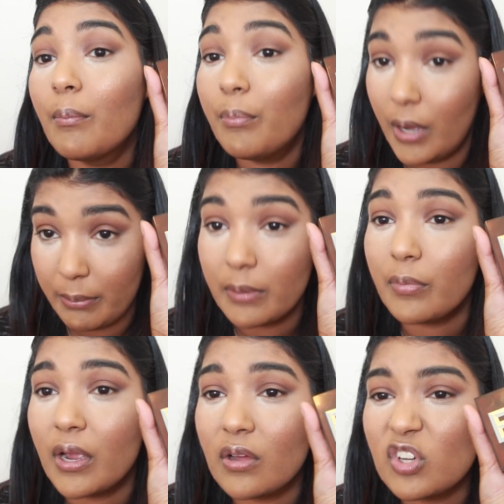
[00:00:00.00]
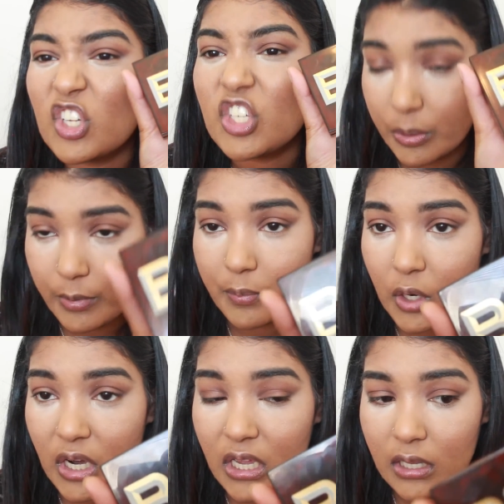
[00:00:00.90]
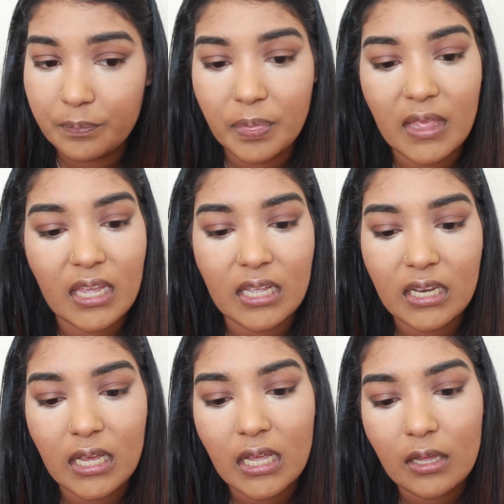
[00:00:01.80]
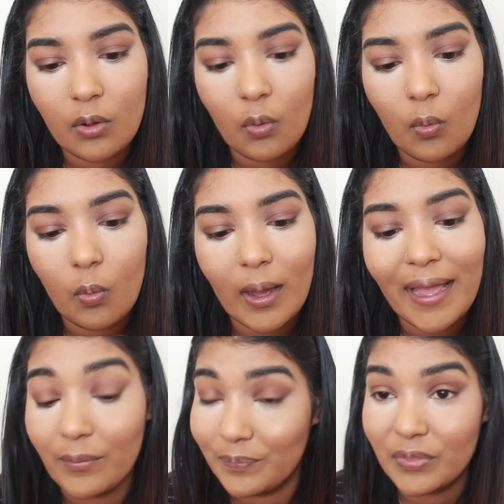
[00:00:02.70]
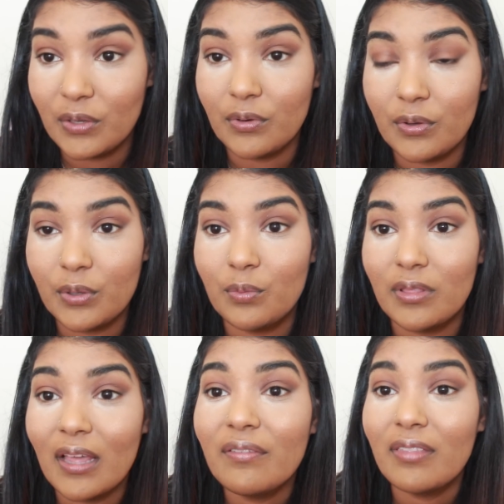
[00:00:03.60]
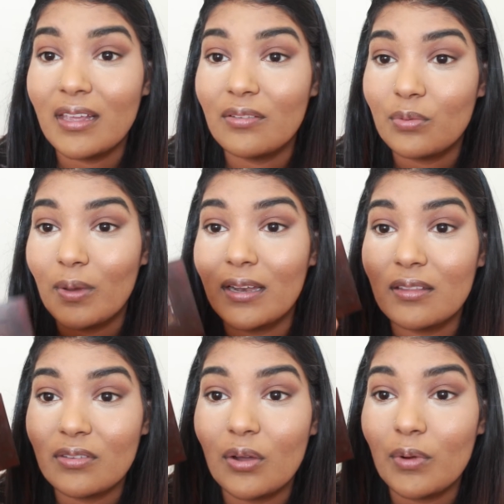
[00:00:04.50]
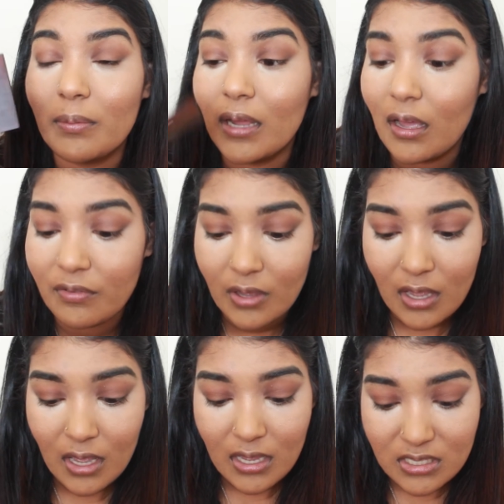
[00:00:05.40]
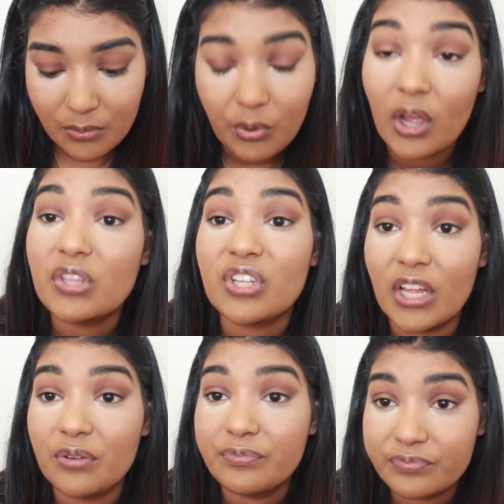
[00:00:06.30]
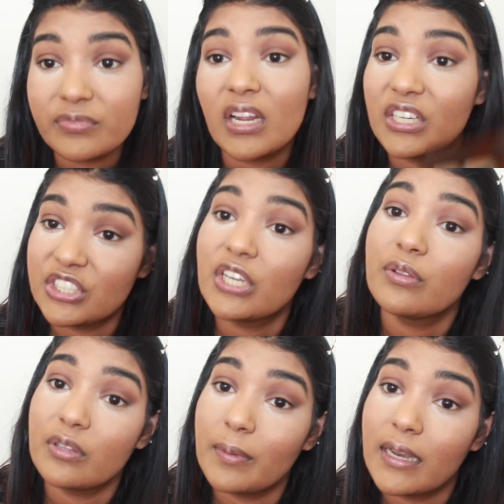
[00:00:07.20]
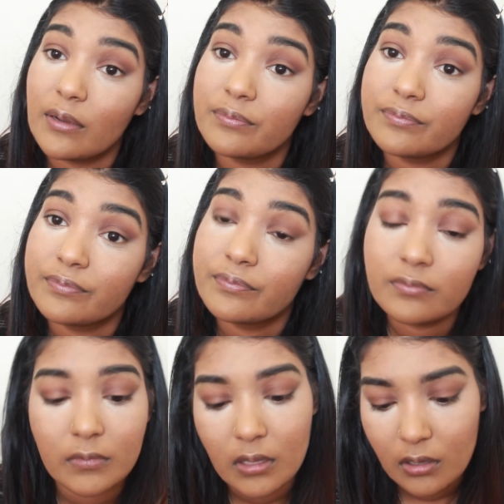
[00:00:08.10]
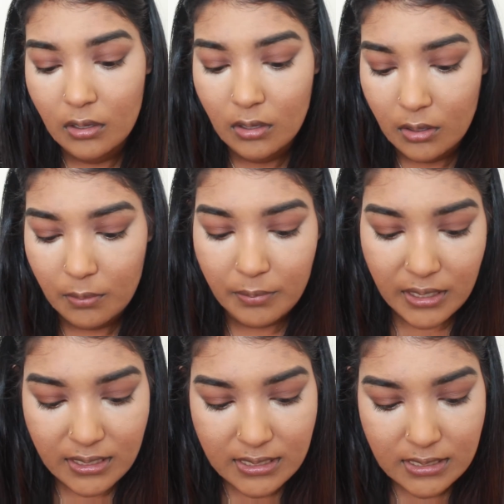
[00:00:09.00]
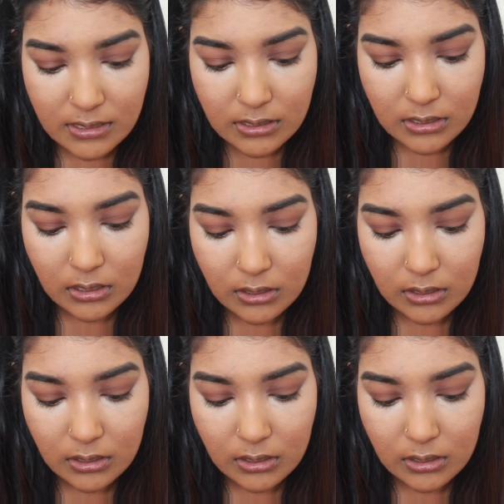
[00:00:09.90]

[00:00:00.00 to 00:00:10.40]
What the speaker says: Bobbi Brown Shimmer Brick. And wow, you know you love this when it's all rubbed off. It's in Bronze Glow. I should know this by now. But it is.